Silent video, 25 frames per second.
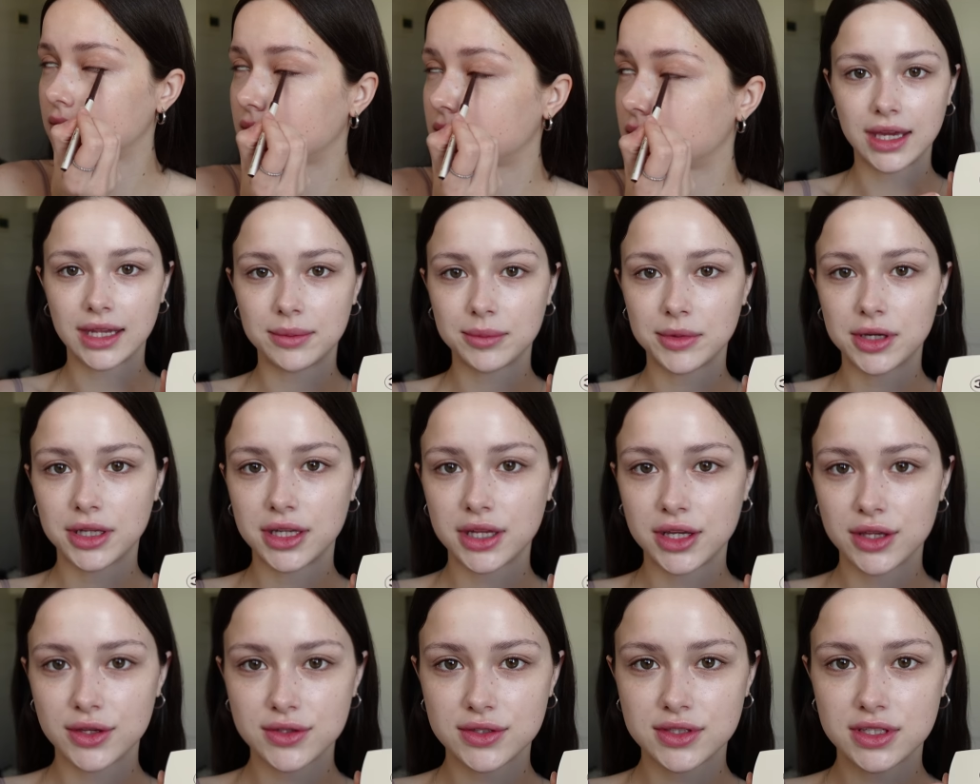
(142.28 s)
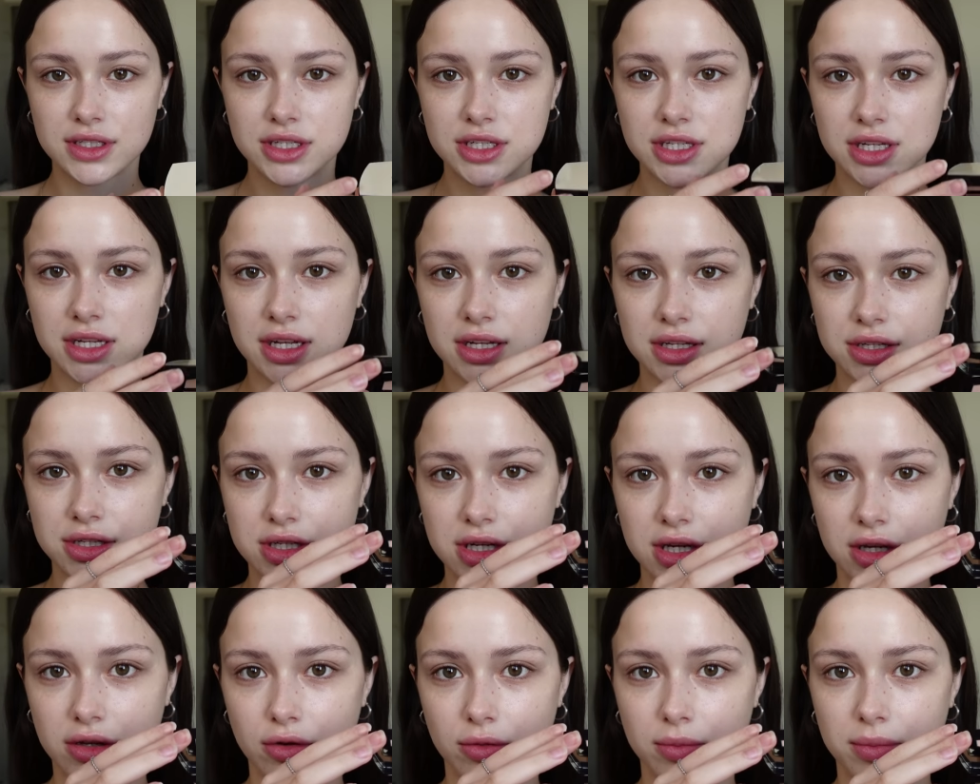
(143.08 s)
And I'm gonna use the Chanel
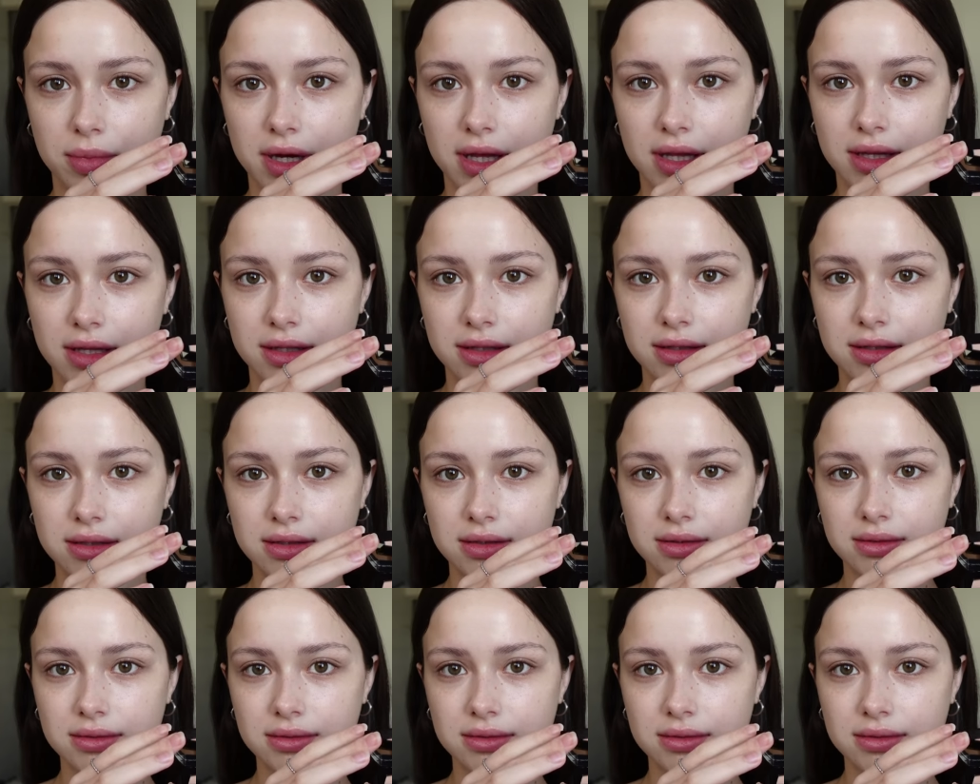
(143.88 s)
shadow palette.